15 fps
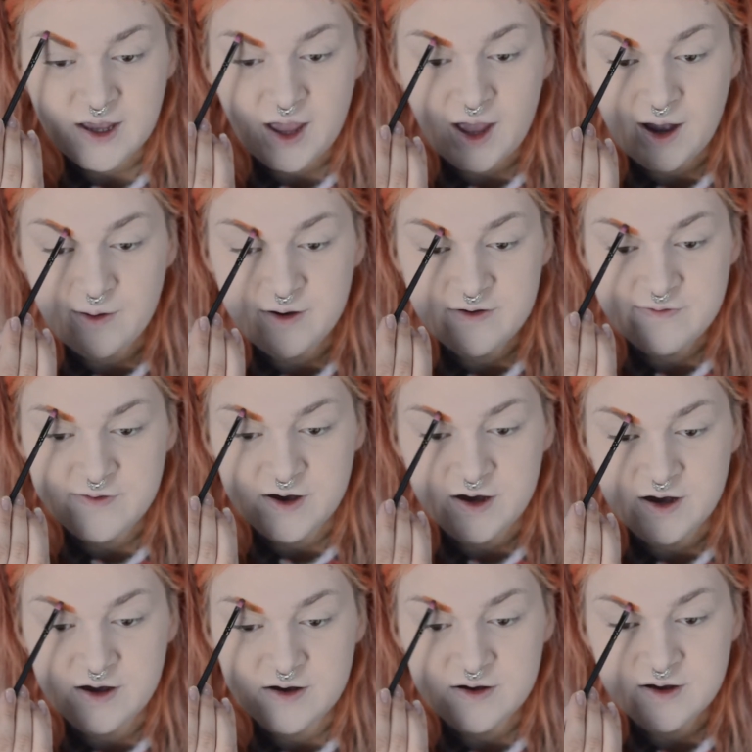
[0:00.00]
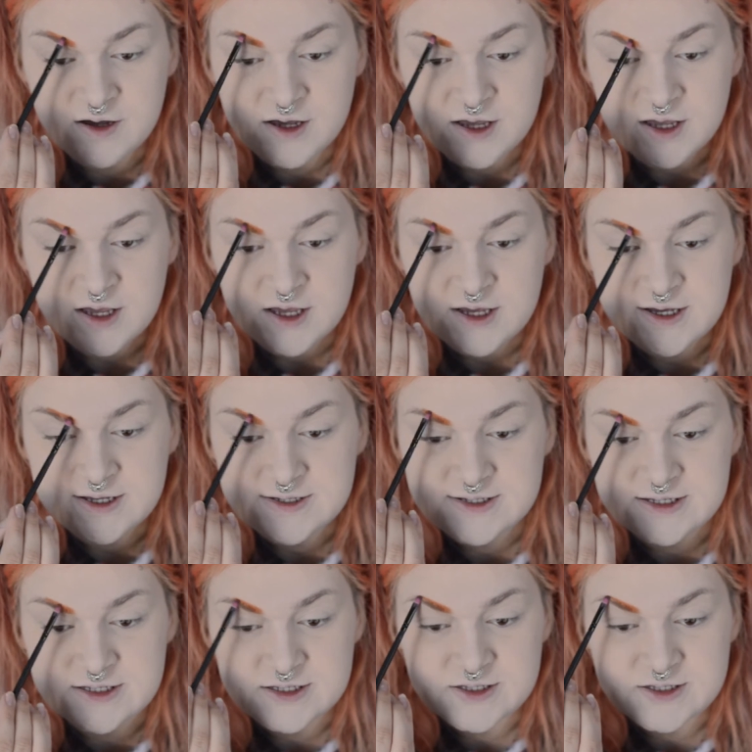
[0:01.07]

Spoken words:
However, since